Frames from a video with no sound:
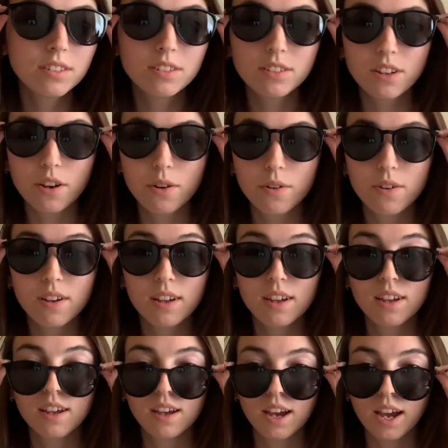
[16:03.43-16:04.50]
So
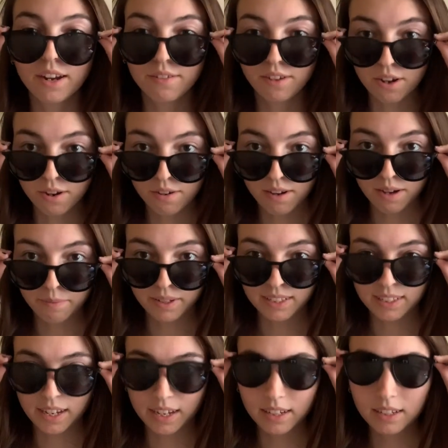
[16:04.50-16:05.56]
I don't know, I'm
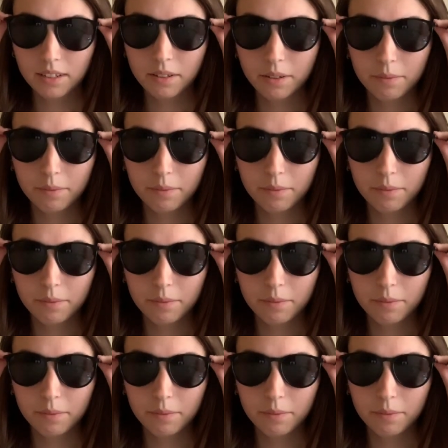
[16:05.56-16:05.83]
excited.